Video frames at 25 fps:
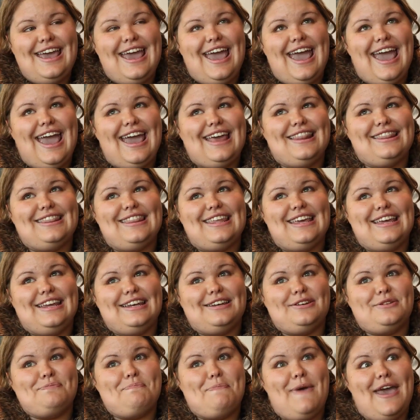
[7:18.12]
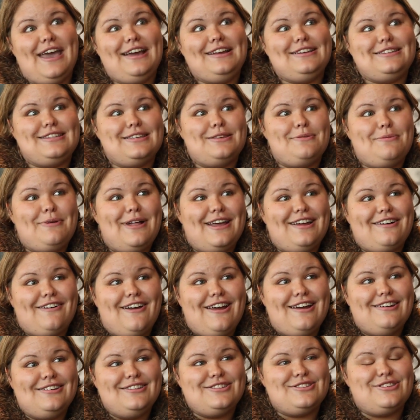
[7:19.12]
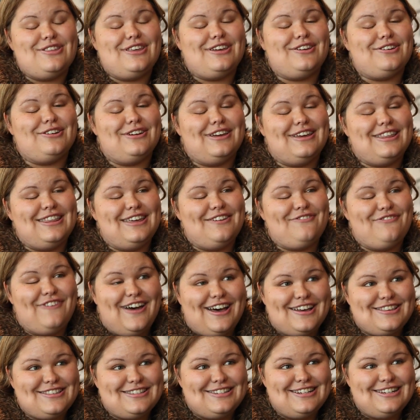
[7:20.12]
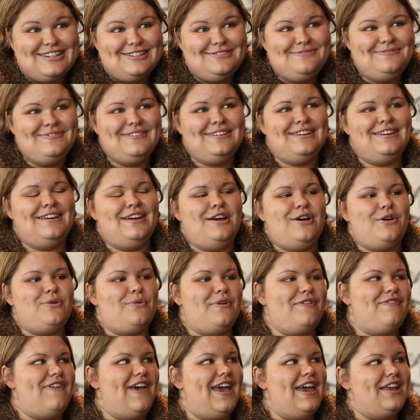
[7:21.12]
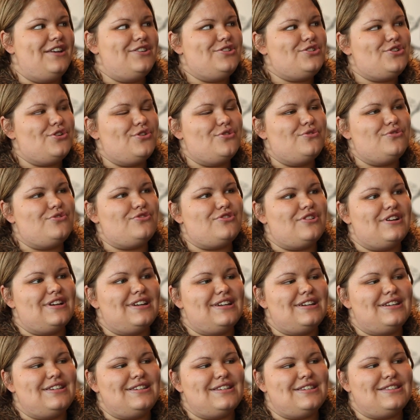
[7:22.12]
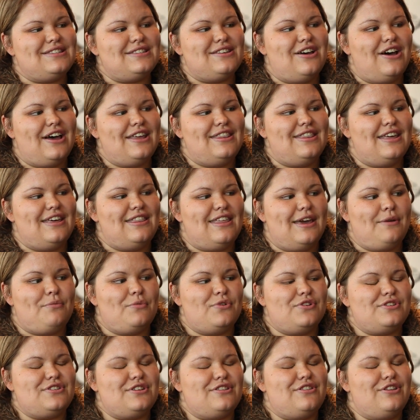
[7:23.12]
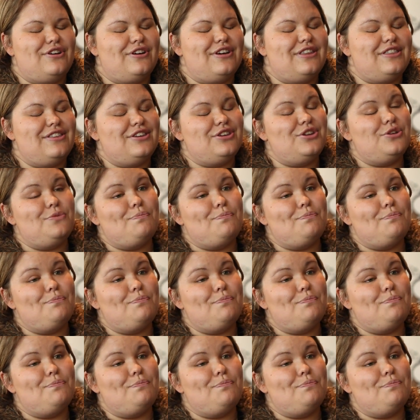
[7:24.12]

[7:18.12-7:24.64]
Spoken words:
and then back to the playground so they could get there faster. We've had children decide that they want to look at the new